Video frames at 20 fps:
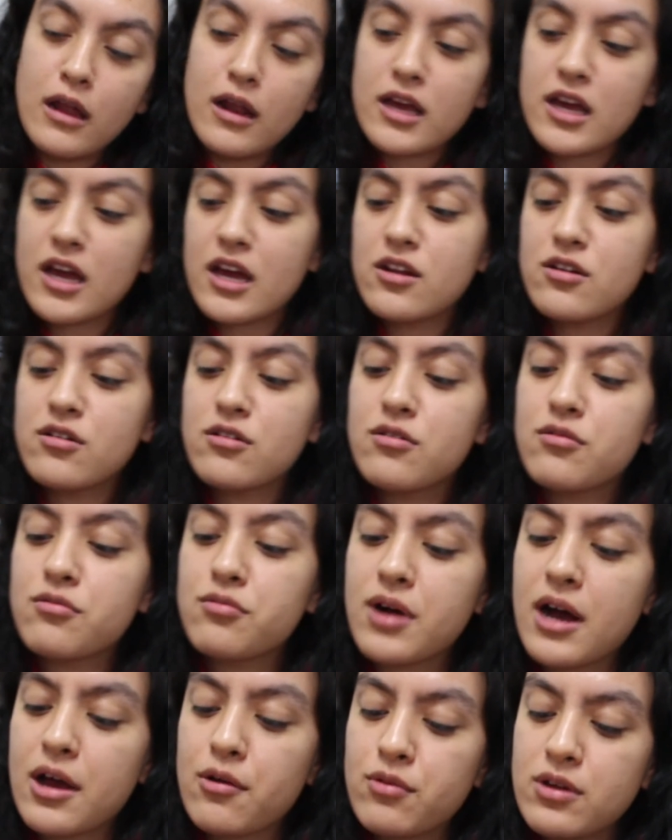Like, I don't know
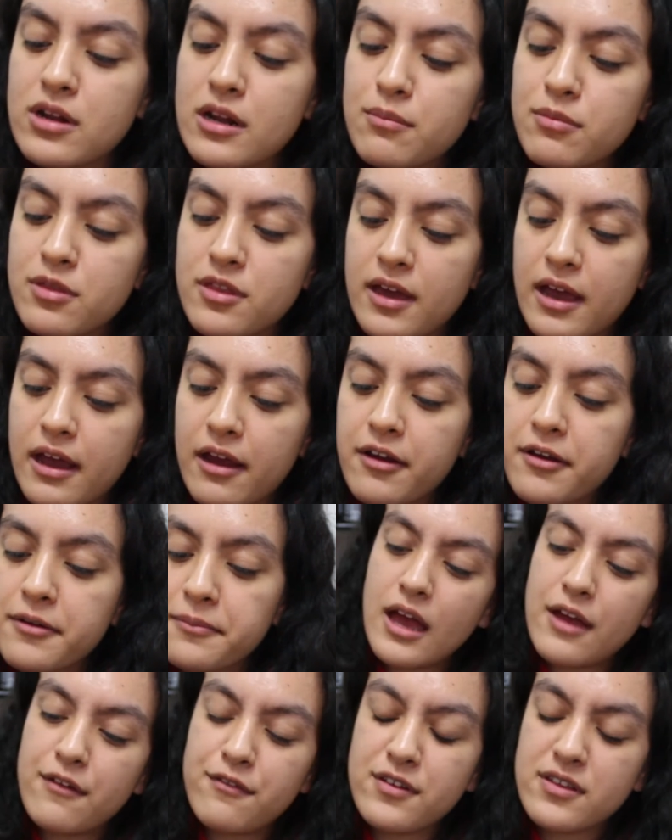why, when I'm there,
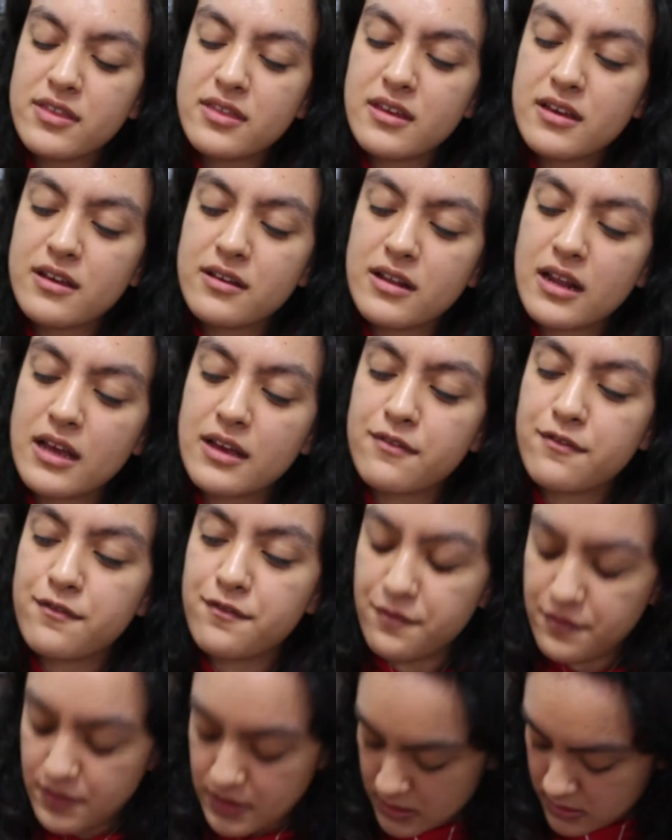everything like
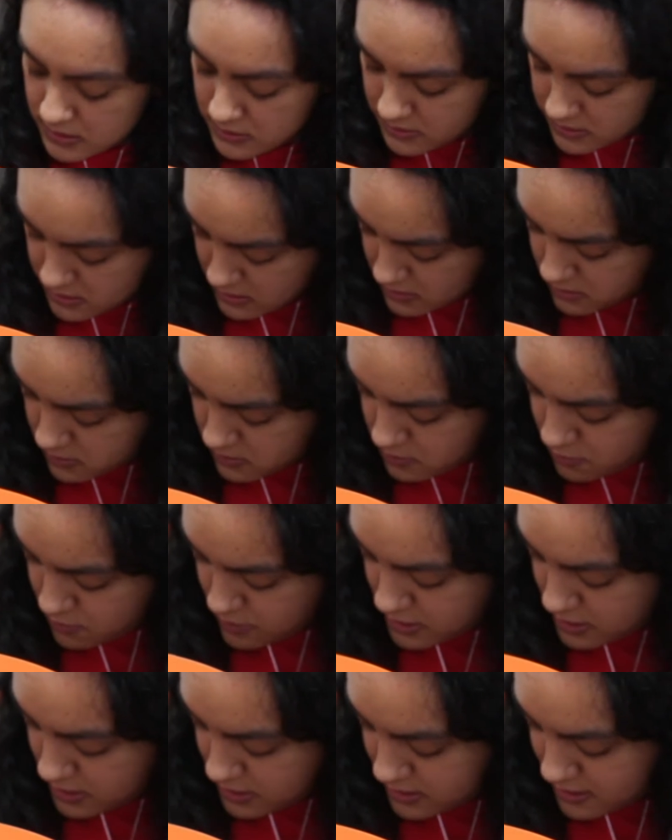feels like, oh
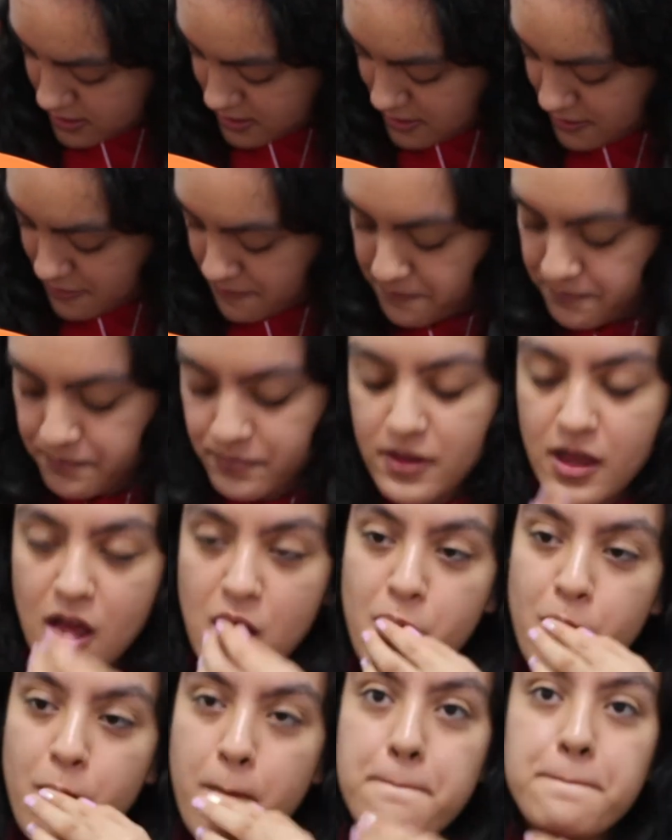my god.
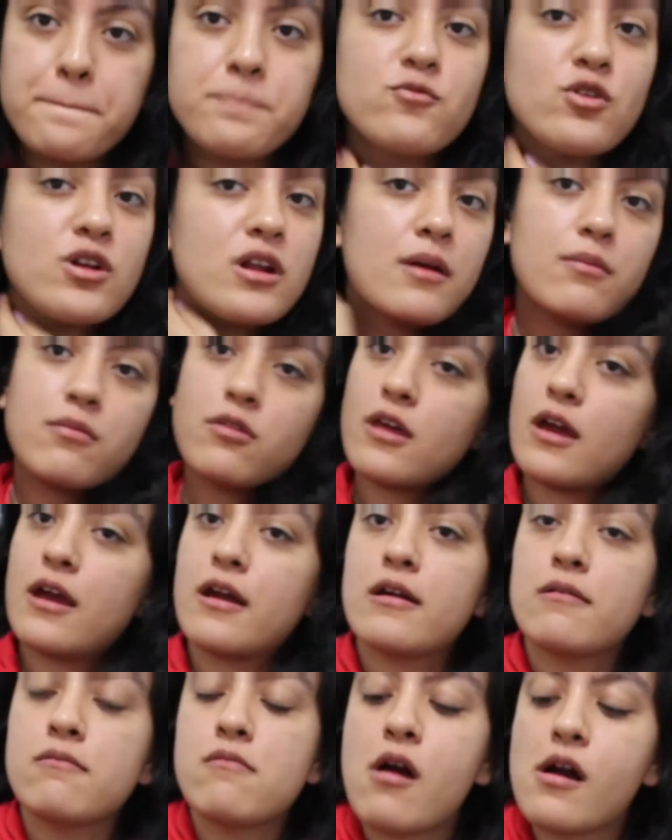When I'm
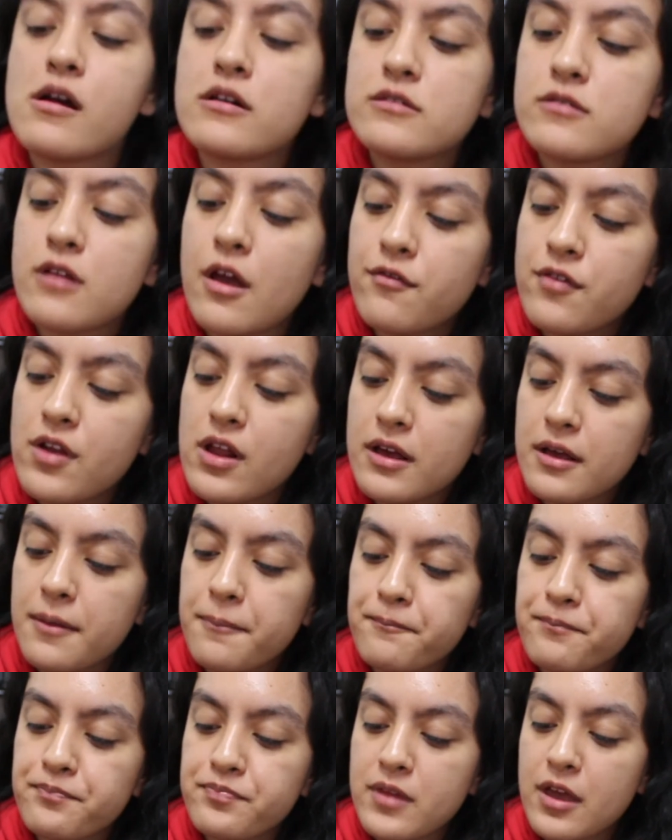there, I feel
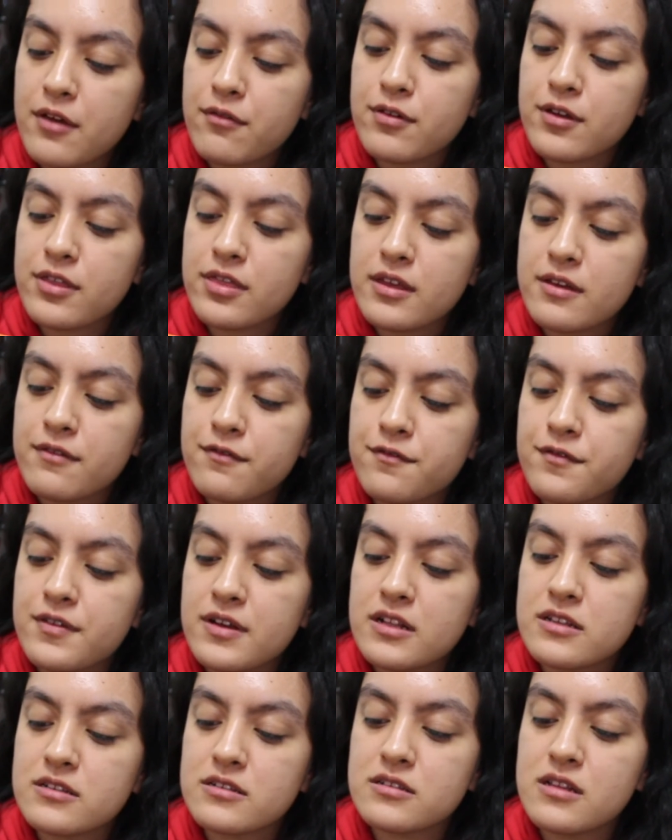like everything
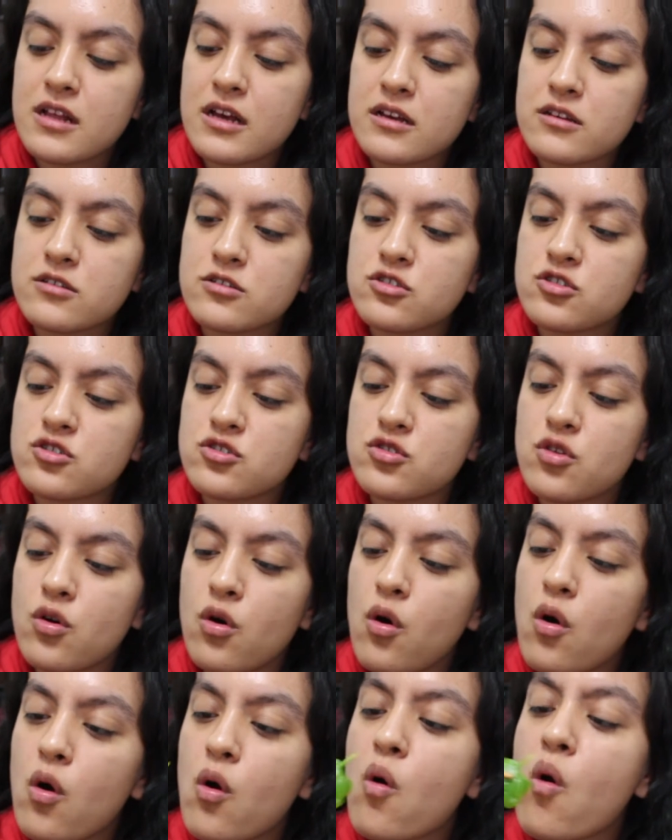feels like
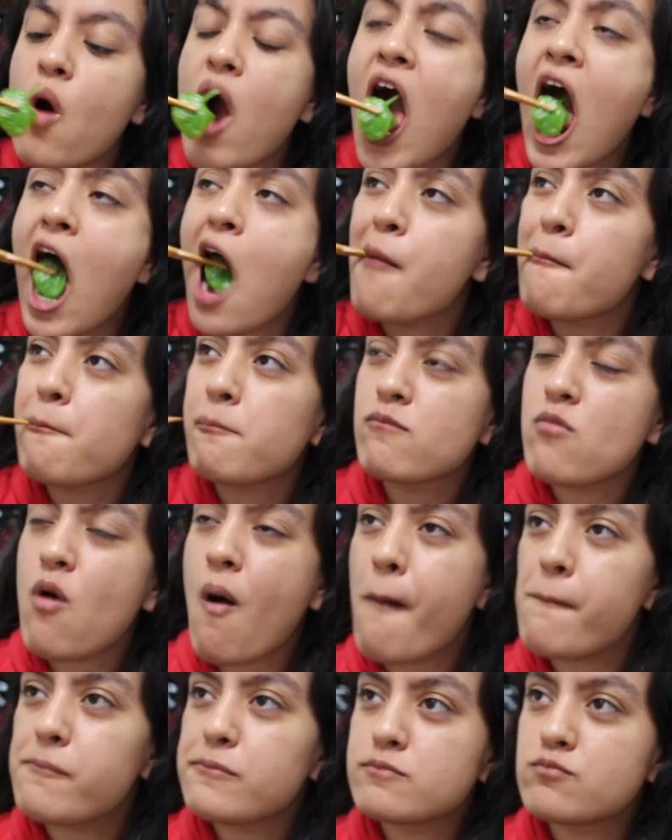so,
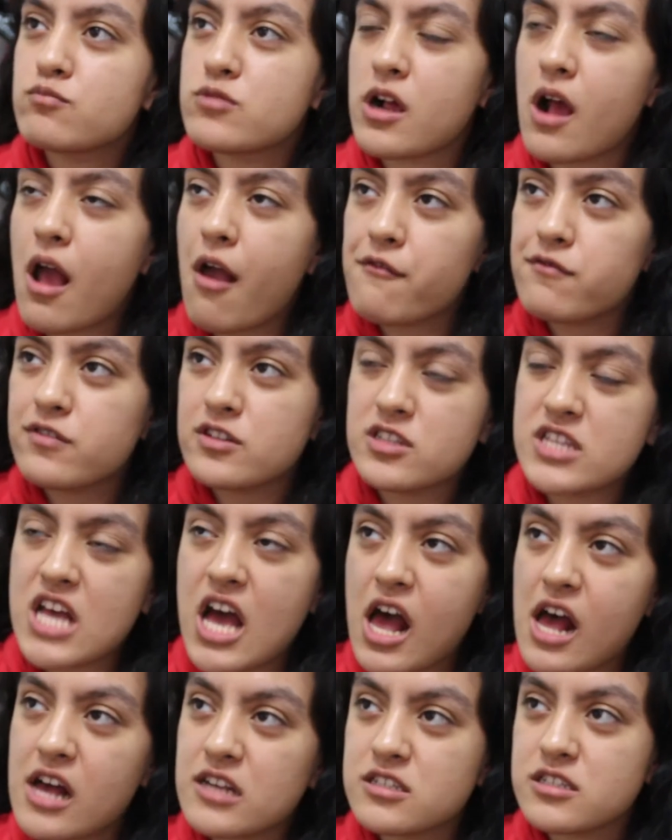like every
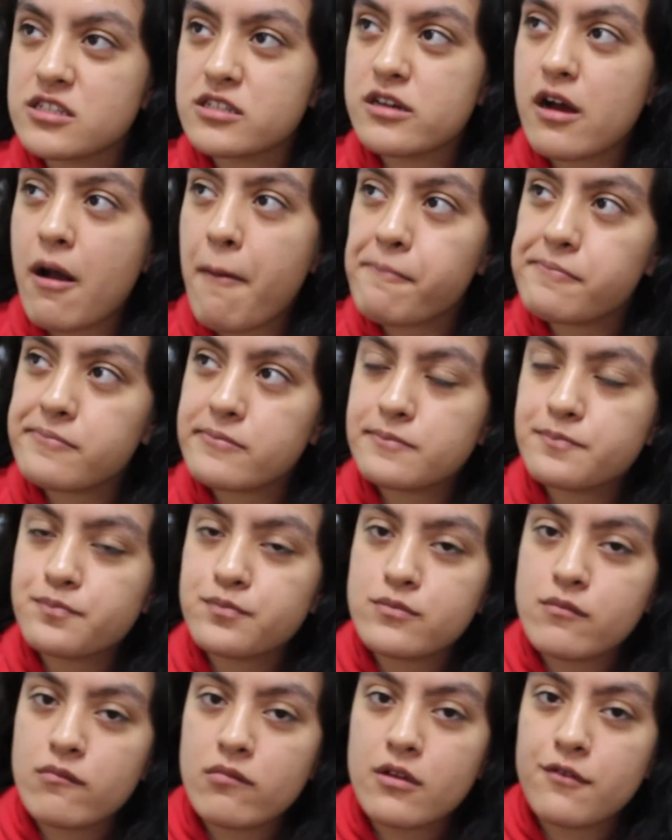task
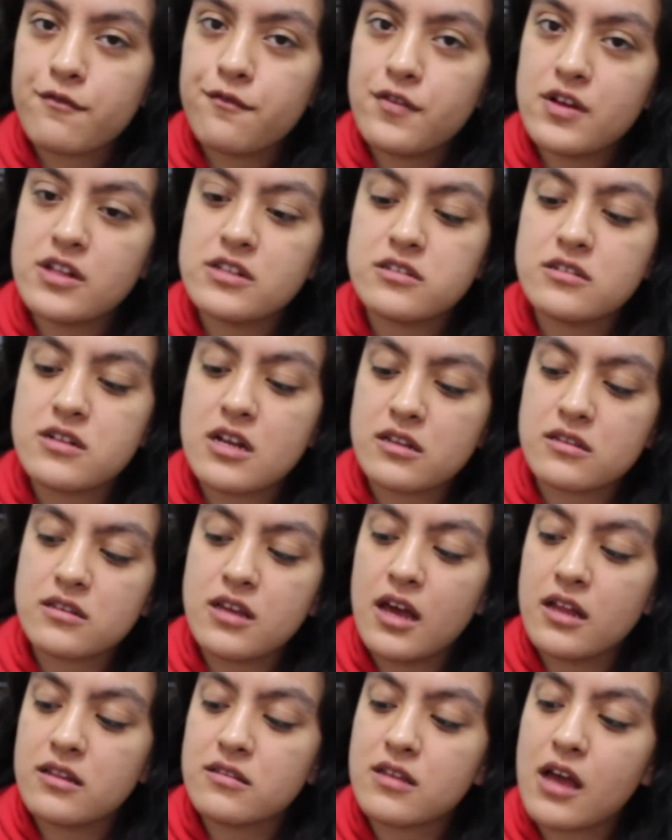feels like
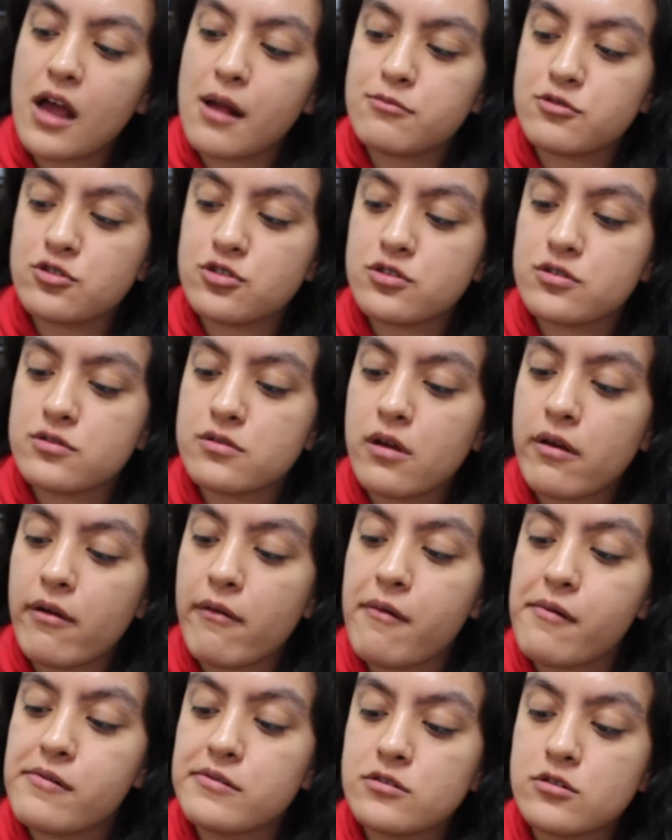ten times
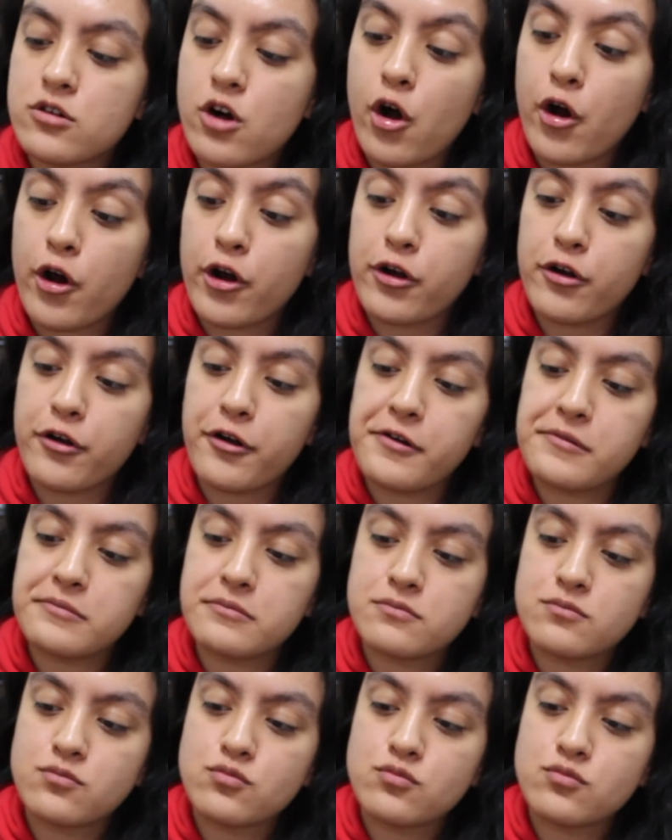harder.